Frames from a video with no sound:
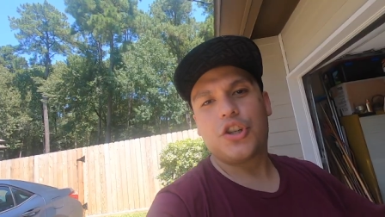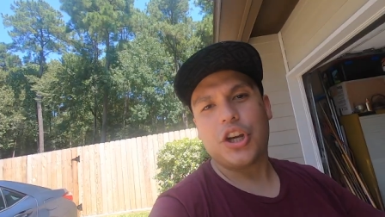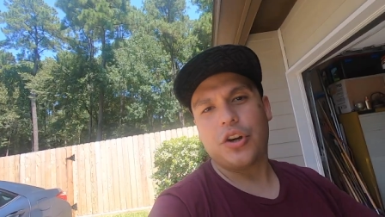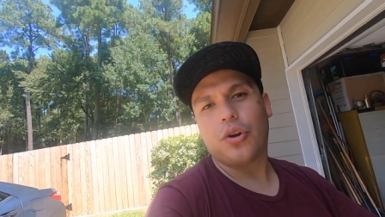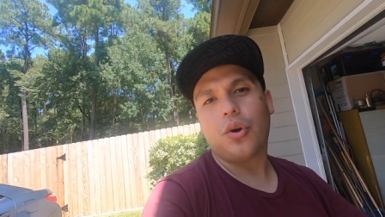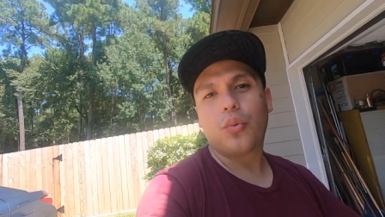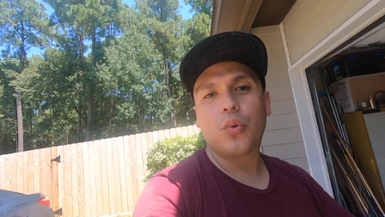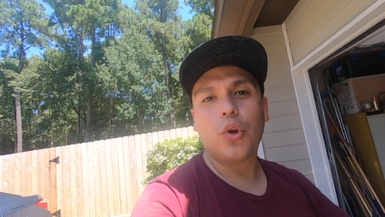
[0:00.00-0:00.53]

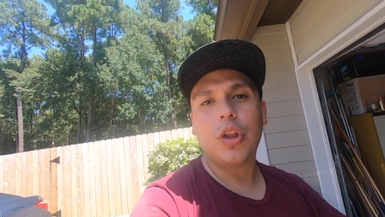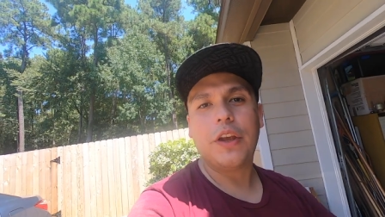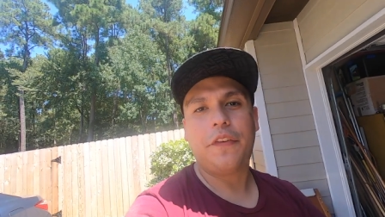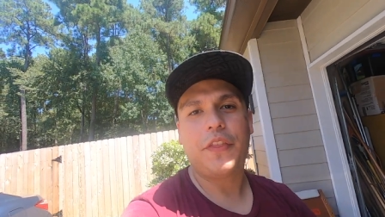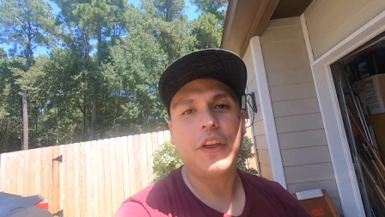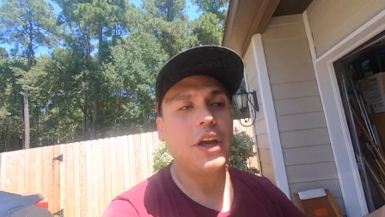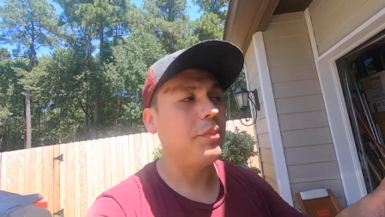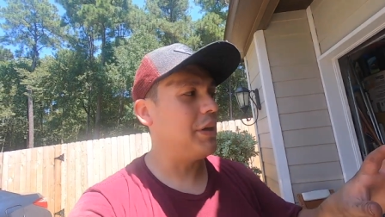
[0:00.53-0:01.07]
General rule of
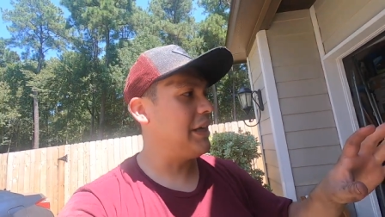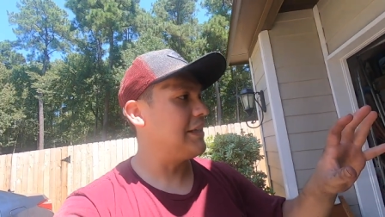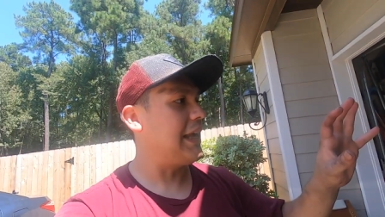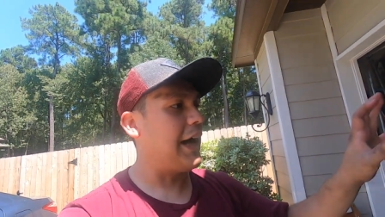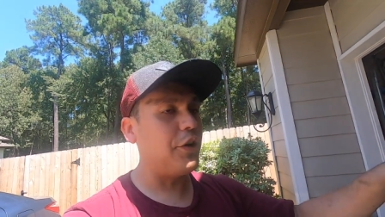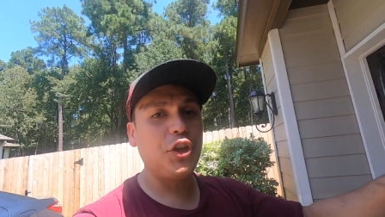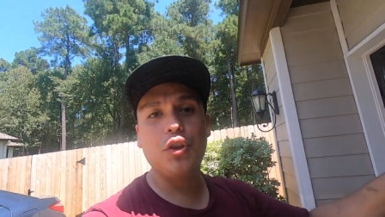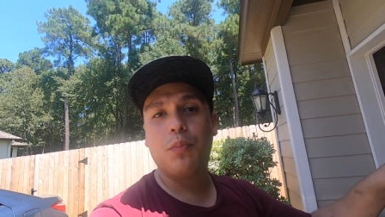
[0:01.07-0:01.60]
thumb is
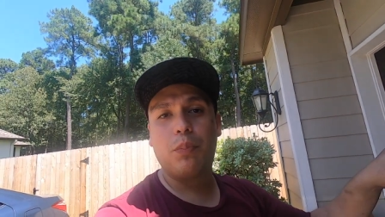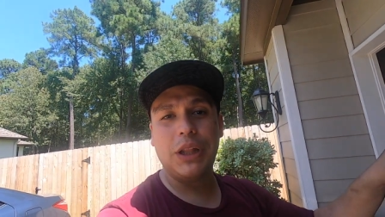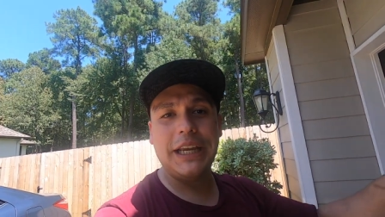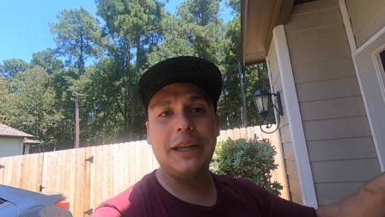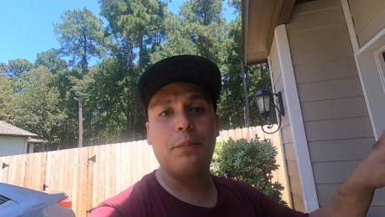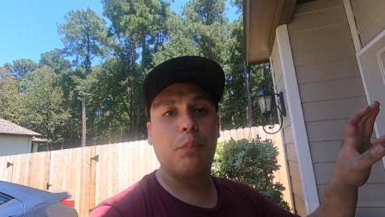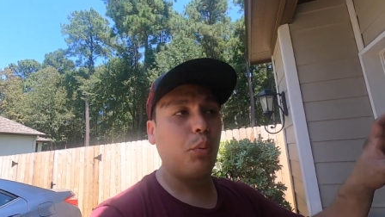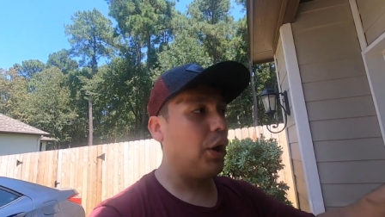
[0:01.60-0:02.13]
how you
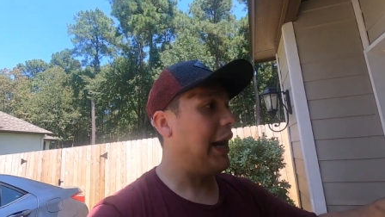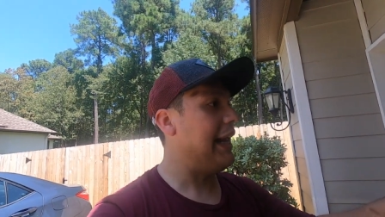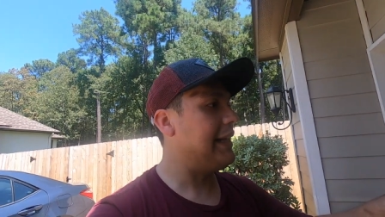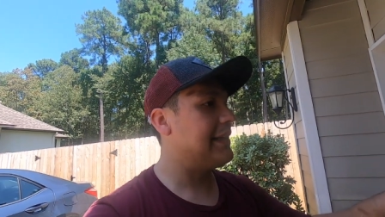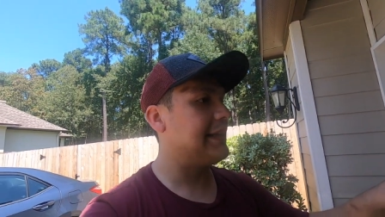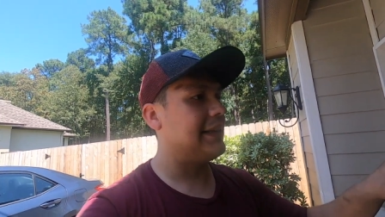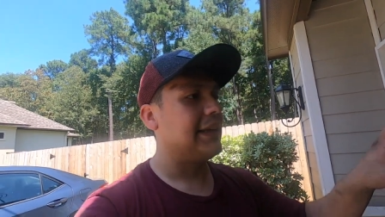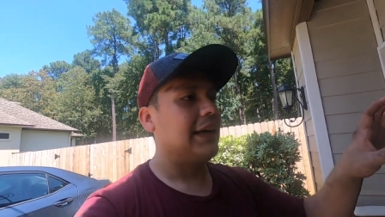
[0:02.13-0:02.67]
bleed
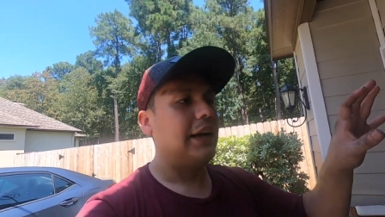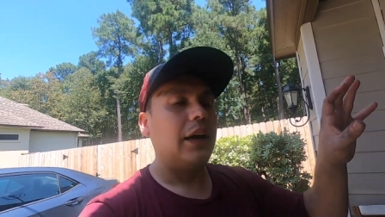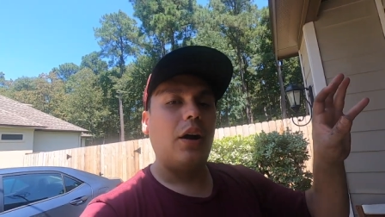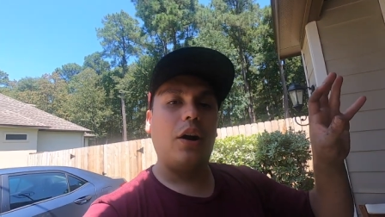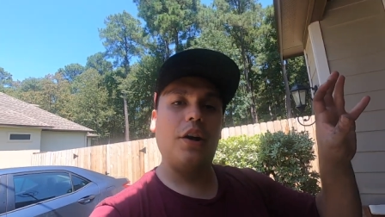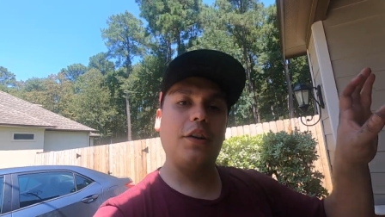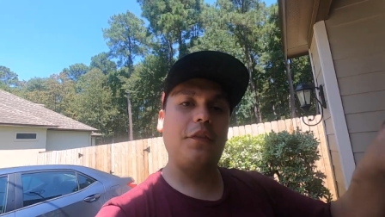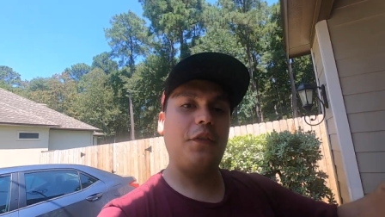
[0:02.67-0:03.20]
brakes
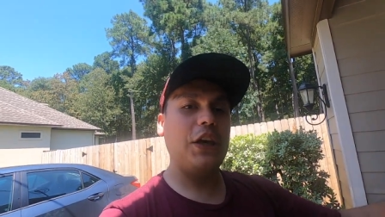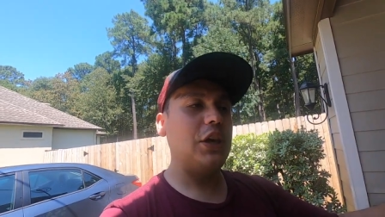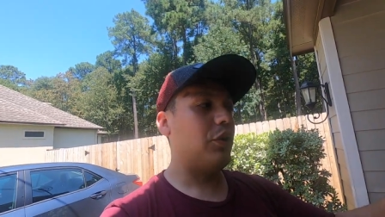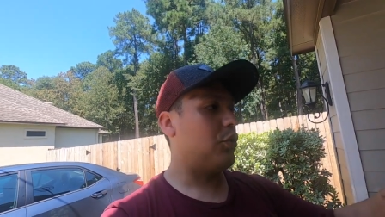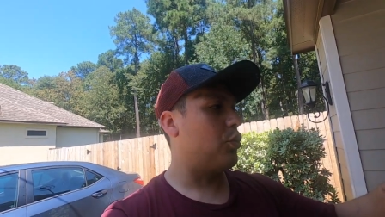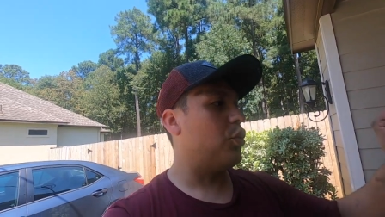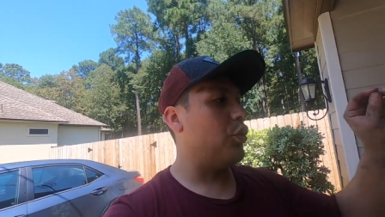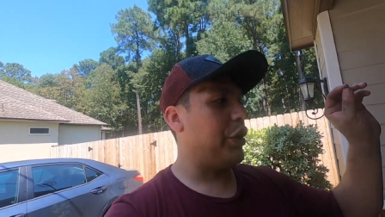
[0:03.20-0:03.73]
on a
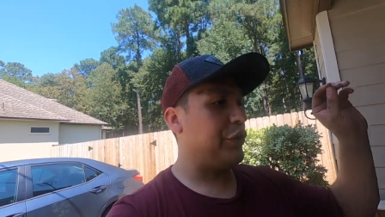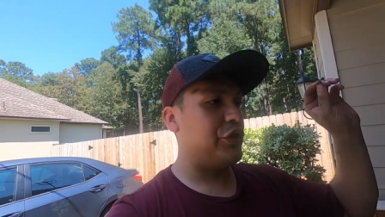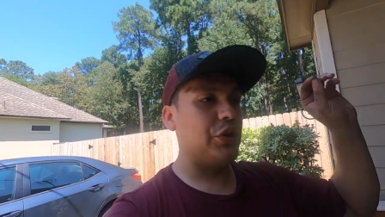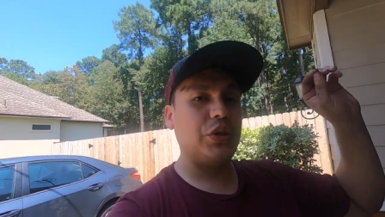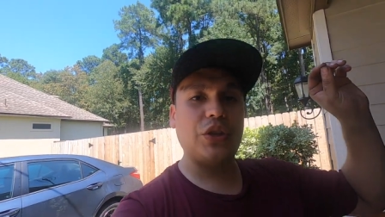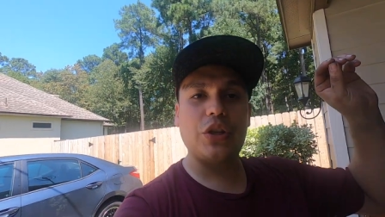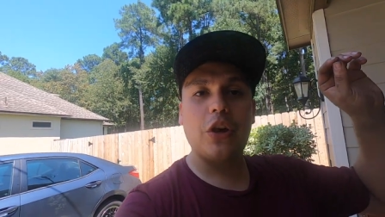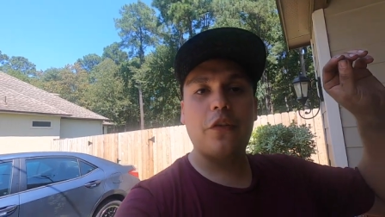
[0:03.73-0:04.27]
vehicle is you
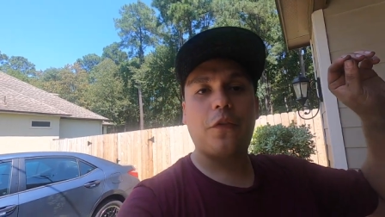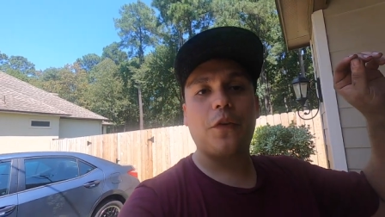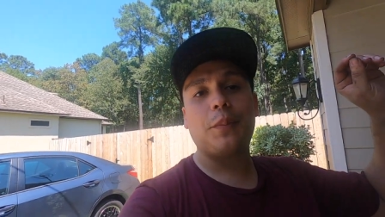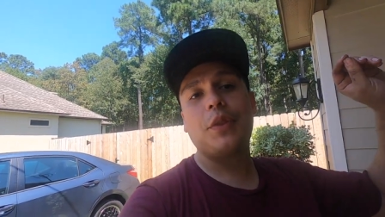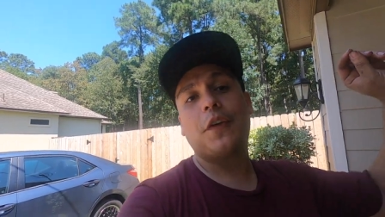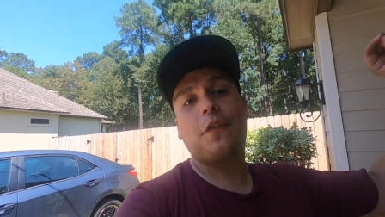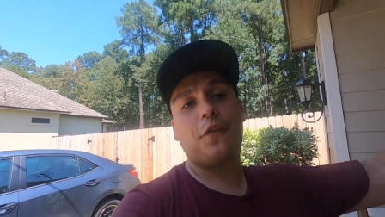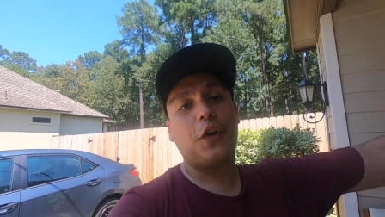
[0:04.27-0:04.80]
start from
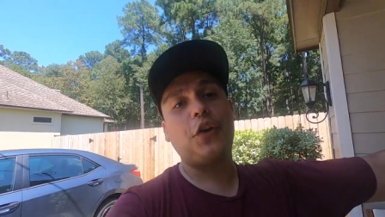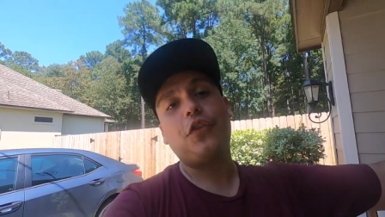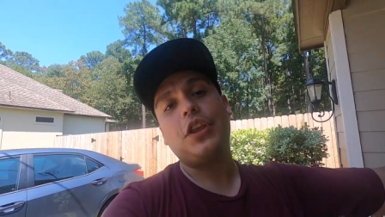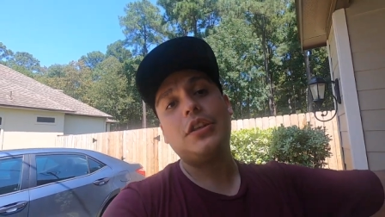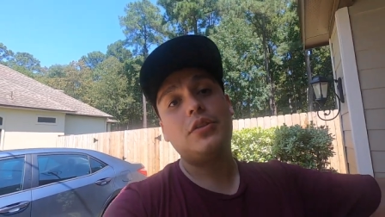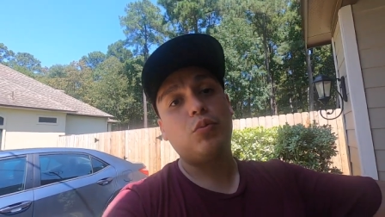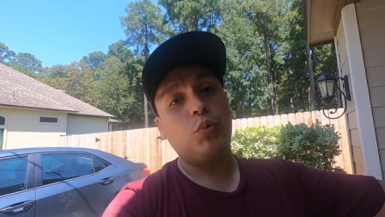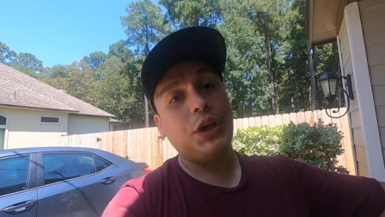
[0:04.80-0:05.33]
the
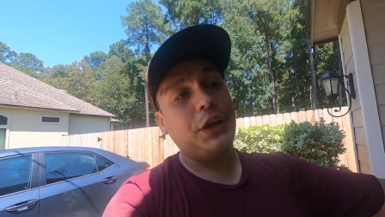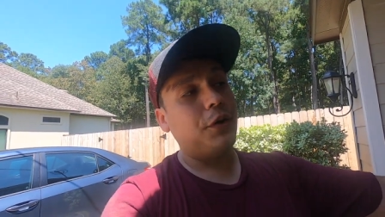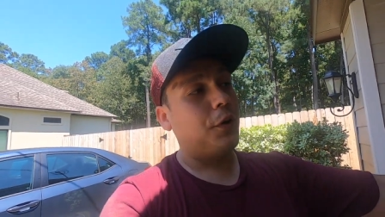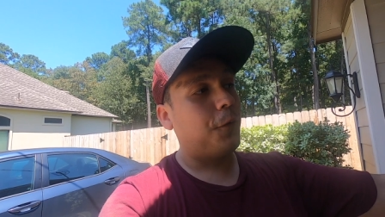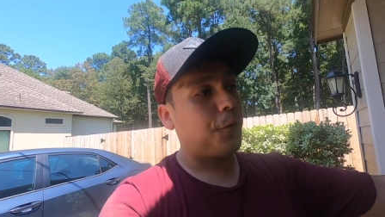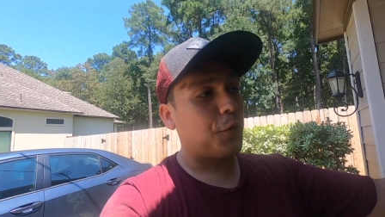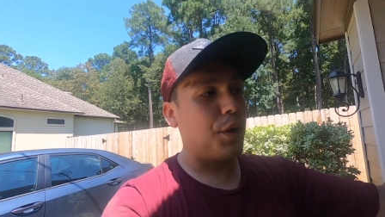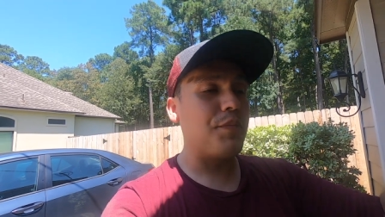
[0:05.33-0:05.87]
furthest
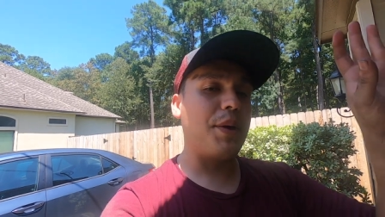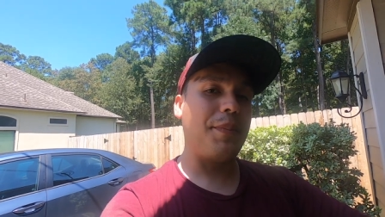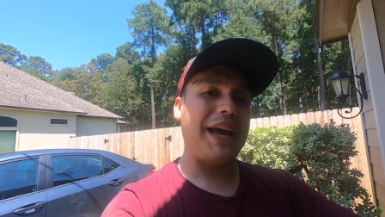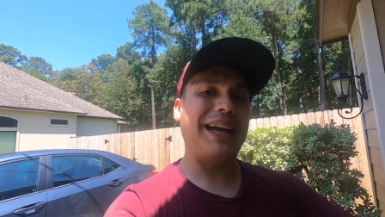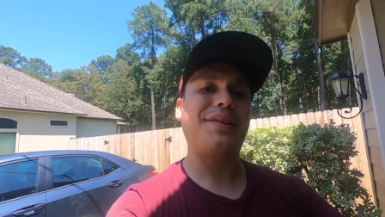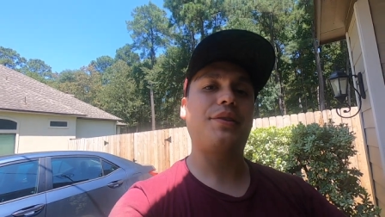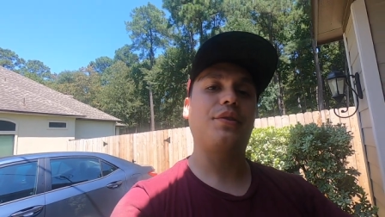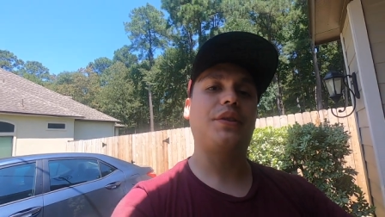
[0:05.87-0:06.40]
wheel from the
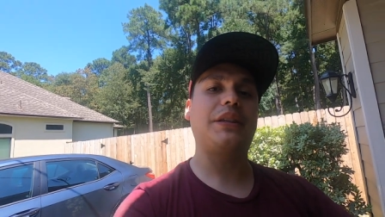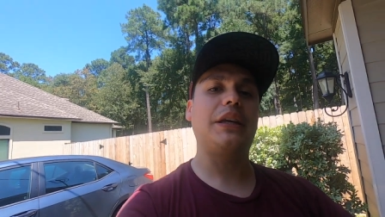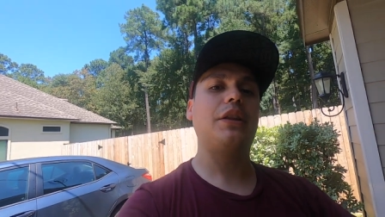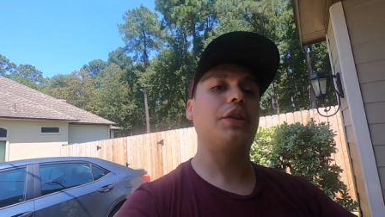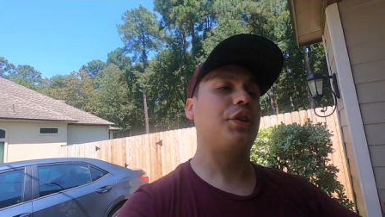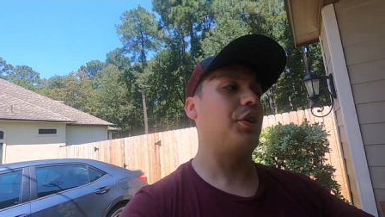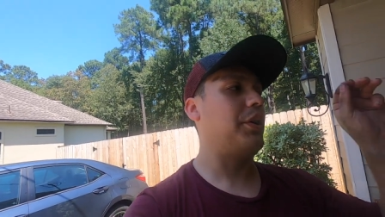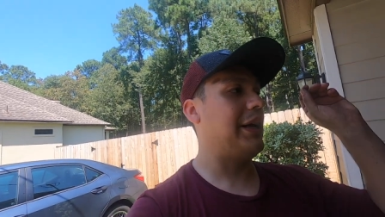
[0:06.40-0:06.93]
master
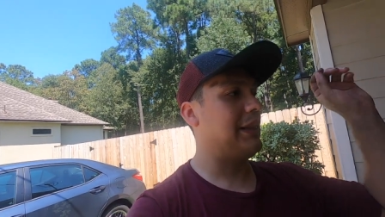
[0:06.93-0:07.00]
cylinder.